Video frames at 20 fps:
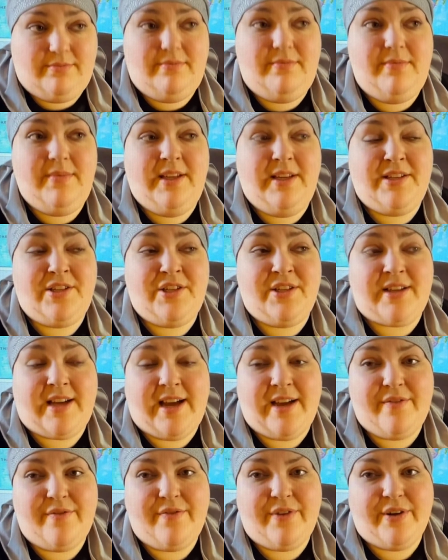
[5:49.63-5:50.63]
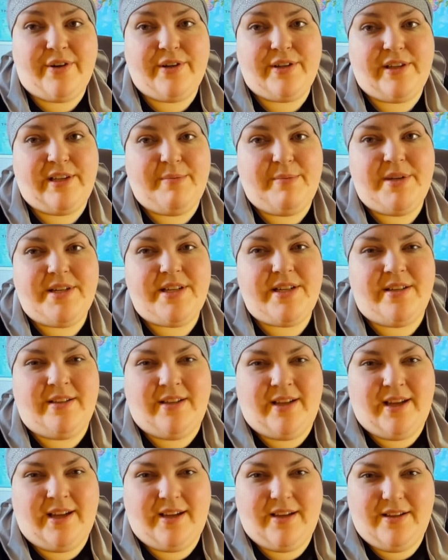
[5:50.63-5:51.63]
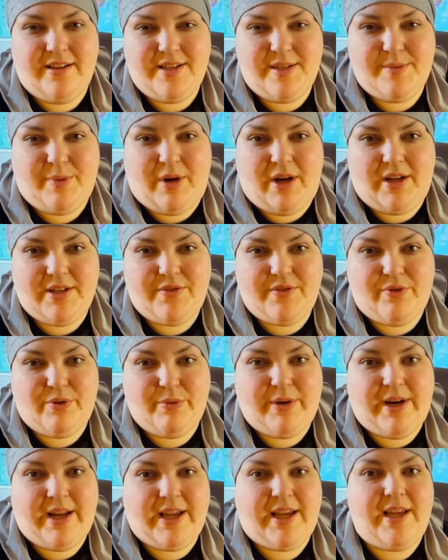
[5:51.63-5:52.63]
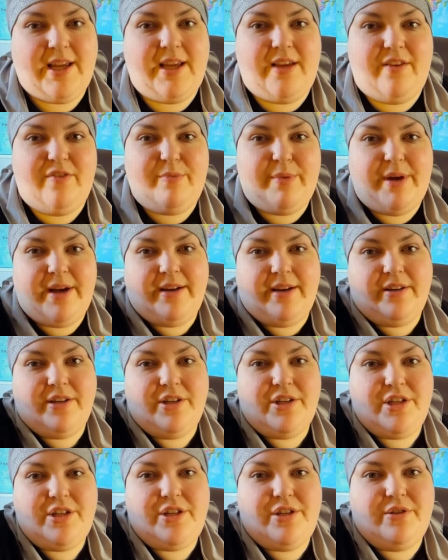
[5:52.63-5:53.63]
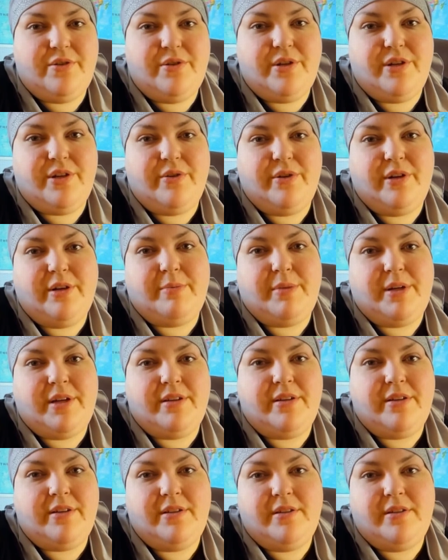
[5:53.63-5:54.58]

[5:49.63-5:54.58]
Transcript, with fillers: it's just I have very limited like spots for what I can give my energy to, you know what I mean?